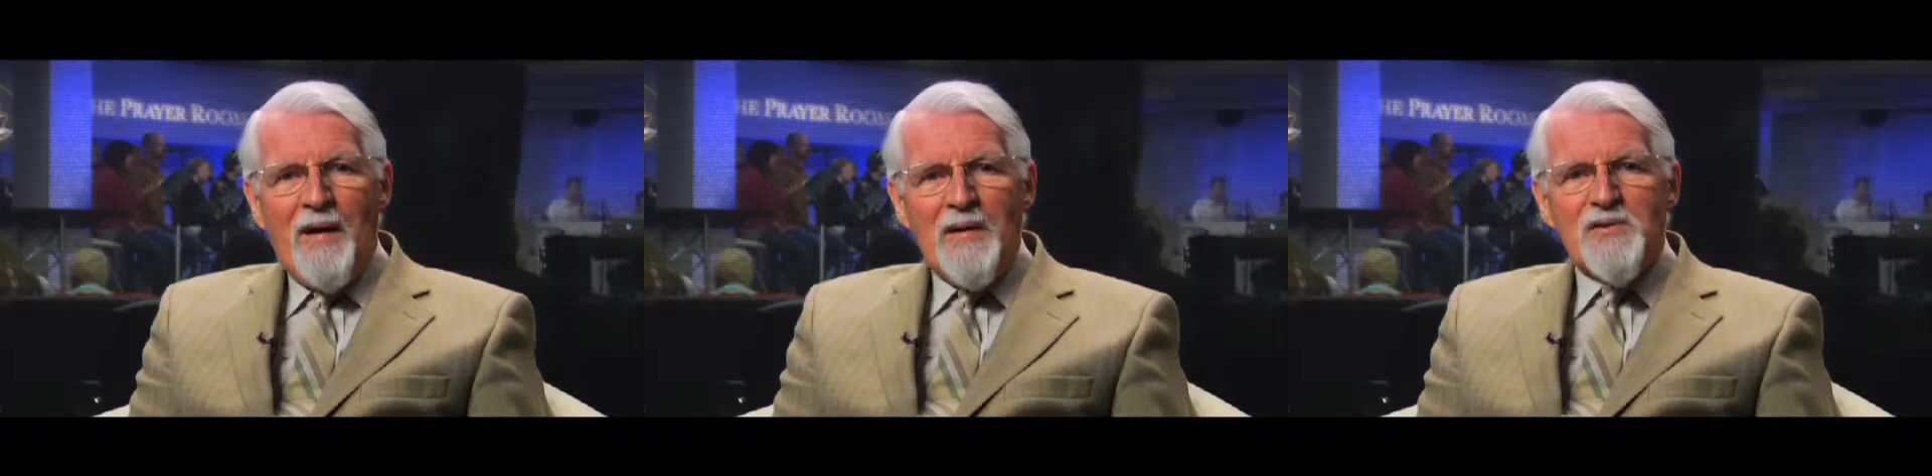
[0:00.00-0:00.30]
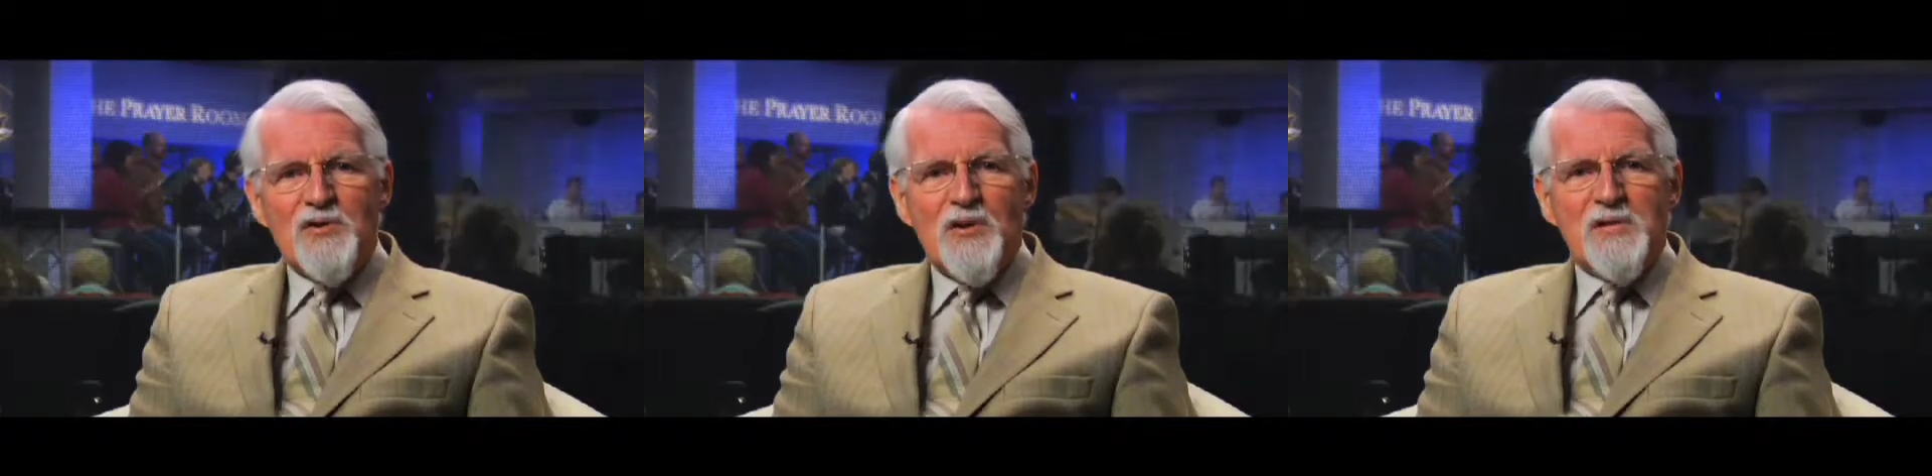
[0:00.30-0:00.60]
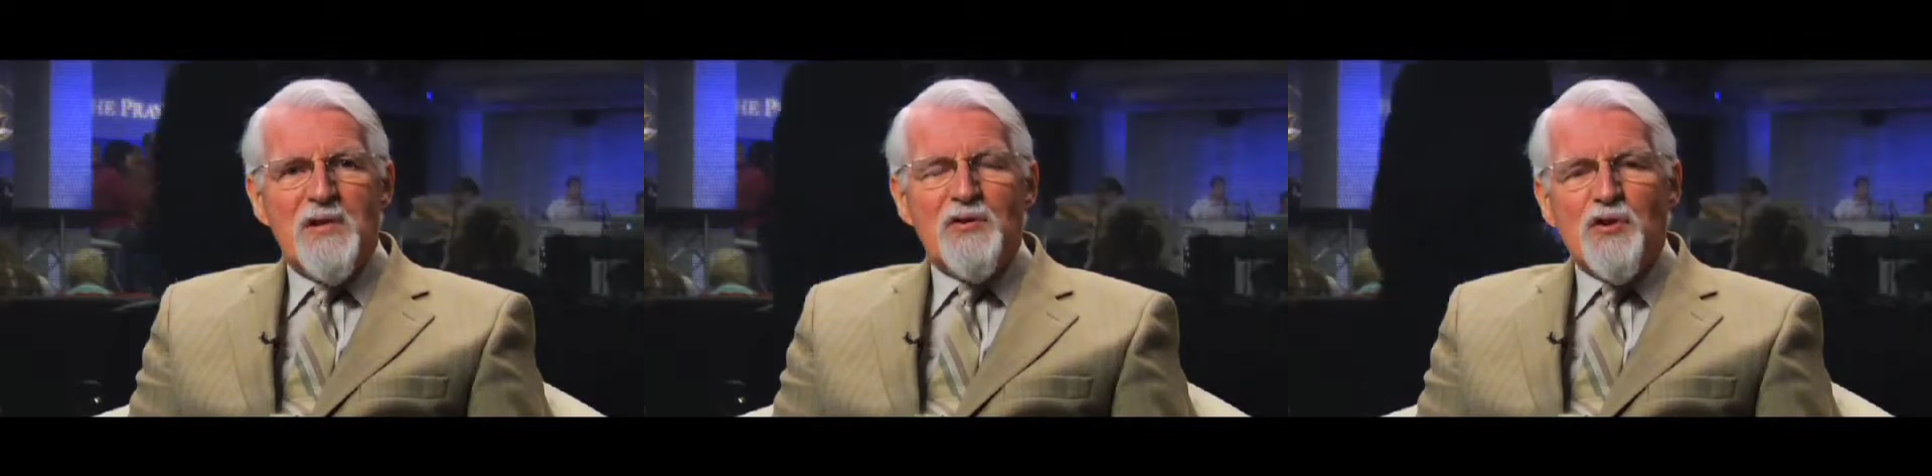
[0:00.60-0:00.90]
It's
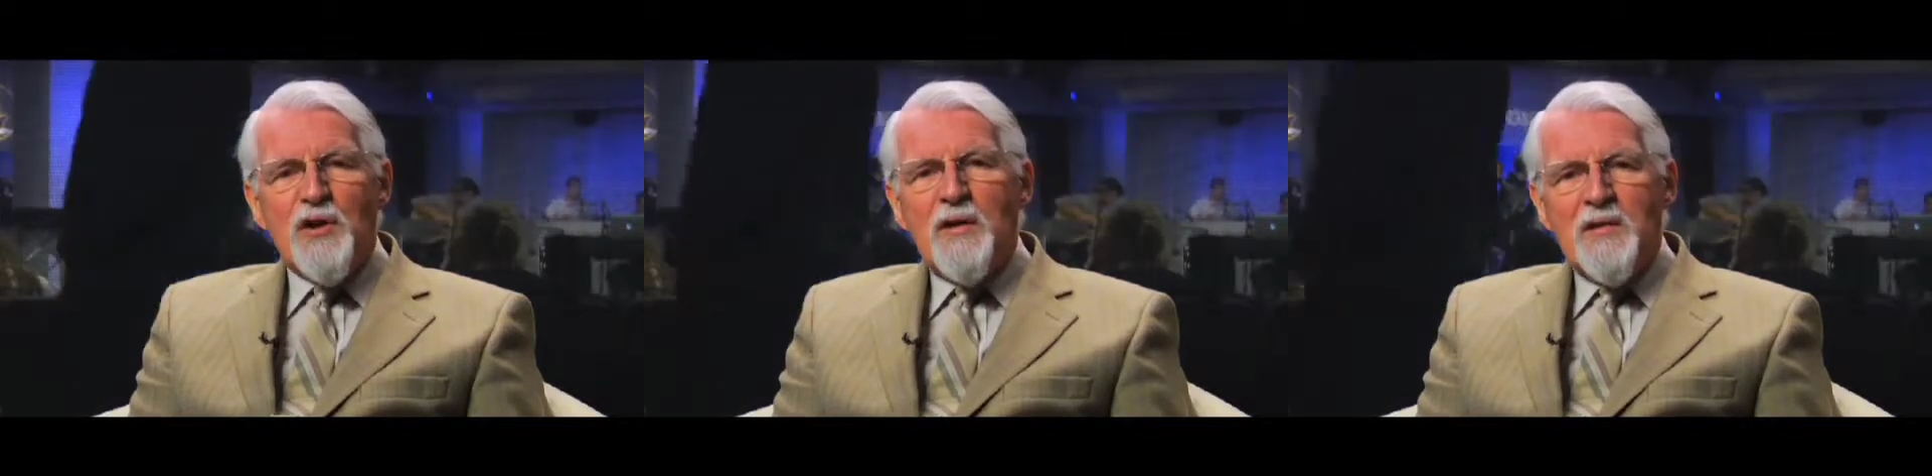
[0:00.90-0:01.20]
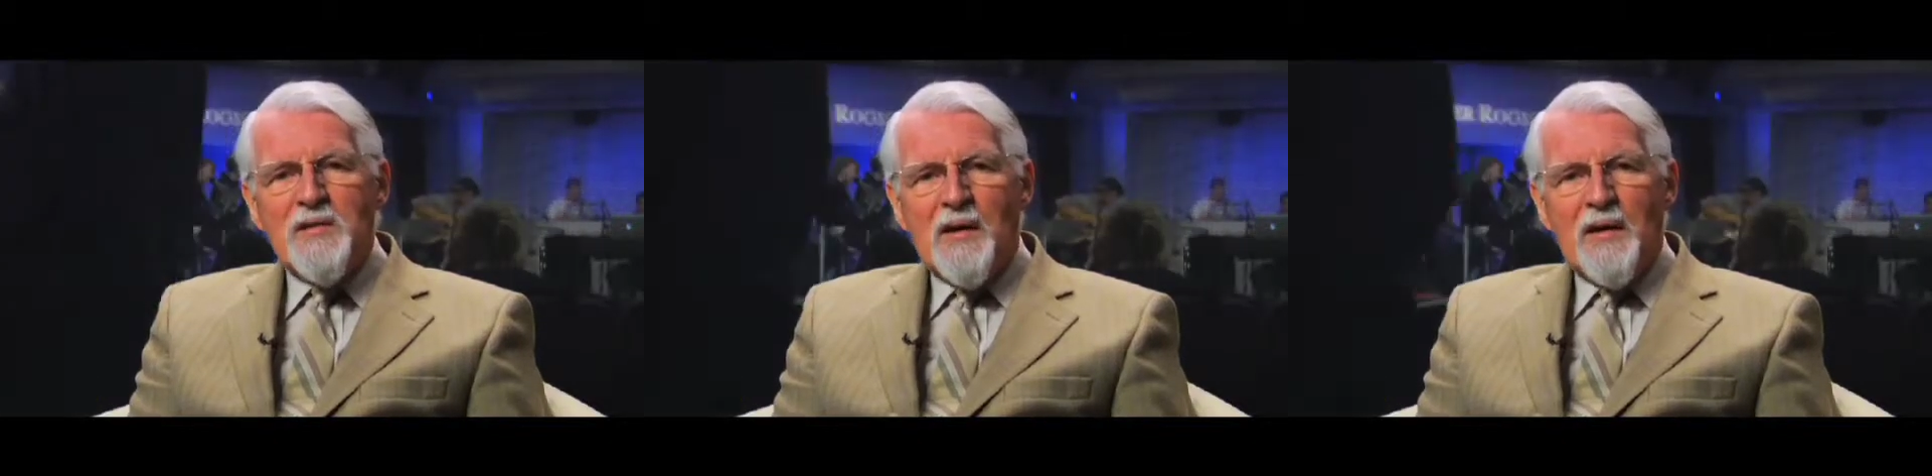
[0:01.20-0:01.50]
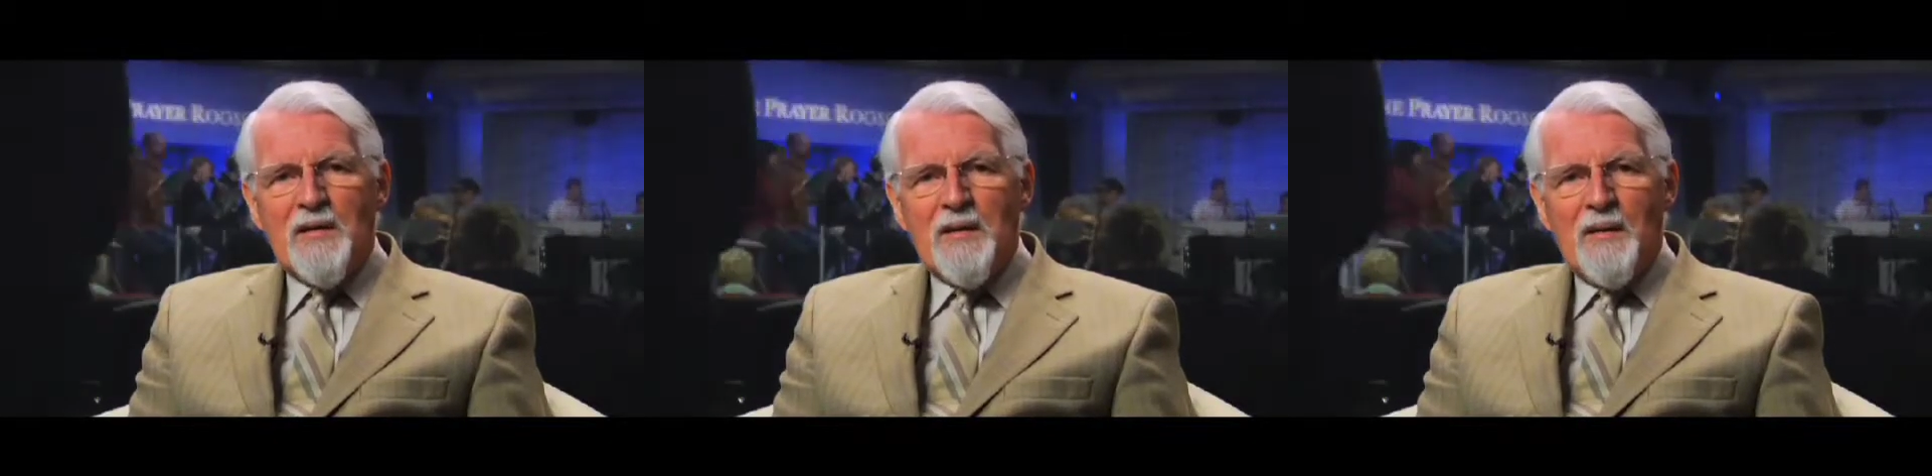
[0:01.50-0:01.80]
just a journey
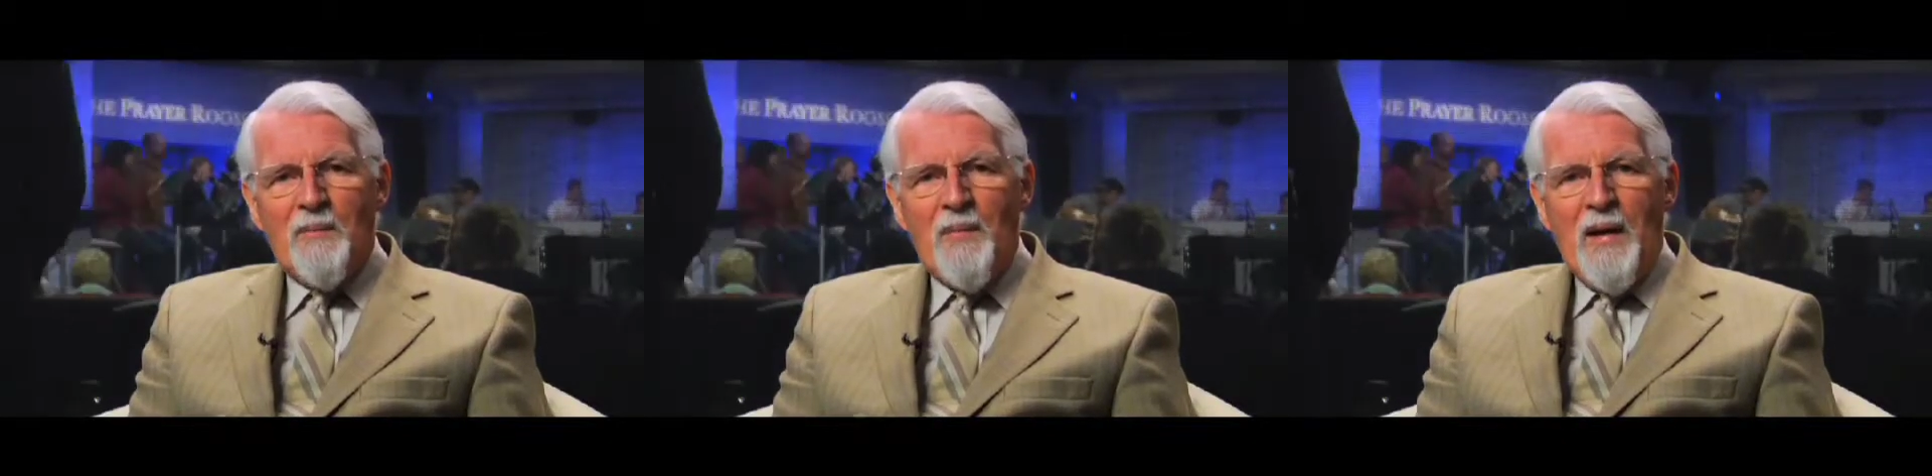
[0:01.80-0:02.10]
together,